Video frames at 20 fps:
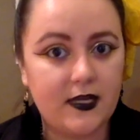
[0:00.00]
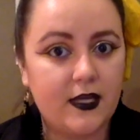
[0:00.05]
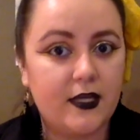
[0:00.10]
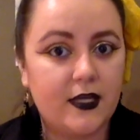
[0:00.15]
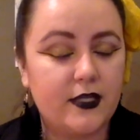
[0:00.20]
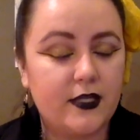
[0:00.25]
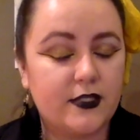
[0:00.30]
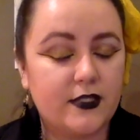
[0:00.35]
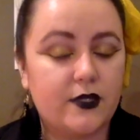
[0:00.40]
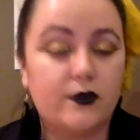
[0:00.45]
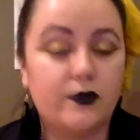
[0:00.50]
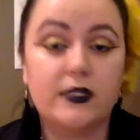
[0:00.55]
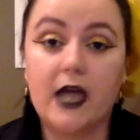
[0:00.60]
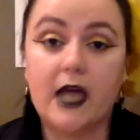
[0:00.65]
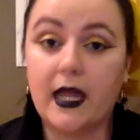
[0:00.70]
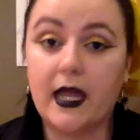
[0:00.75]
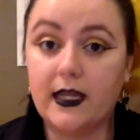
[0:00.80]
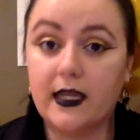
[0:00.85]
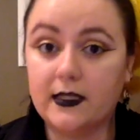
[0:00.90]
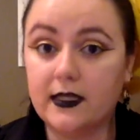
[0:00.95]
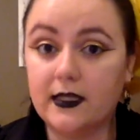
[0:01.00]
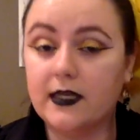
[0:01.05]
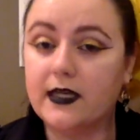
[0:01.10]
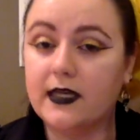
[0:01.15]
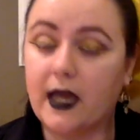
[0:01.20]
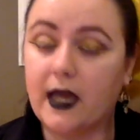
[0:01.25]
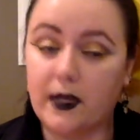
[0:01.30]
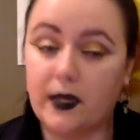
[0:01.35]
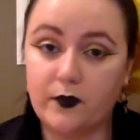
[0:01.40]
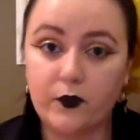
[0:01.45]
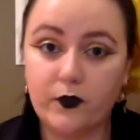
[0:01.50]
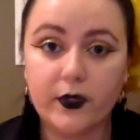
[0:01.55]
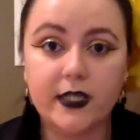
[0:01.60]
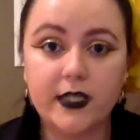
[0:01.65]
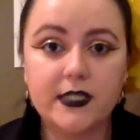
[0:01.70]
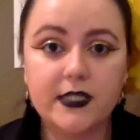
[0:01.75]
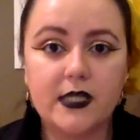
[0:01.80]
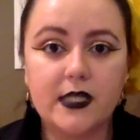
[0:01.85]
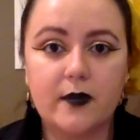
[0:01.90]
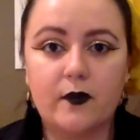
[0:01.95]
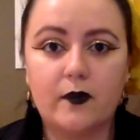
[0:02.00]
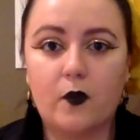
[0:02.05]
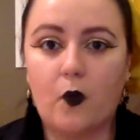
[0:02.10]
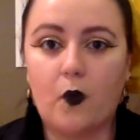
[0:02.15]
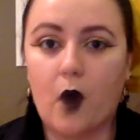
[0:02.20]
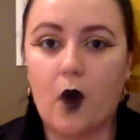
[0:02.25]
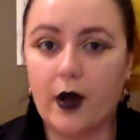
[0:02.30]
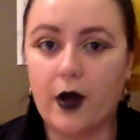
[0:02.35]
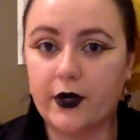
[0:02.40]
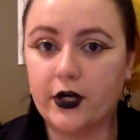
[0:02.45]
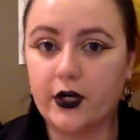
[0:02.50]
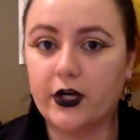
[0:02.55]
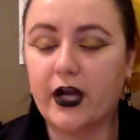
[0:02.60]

So dyeing again brings up water,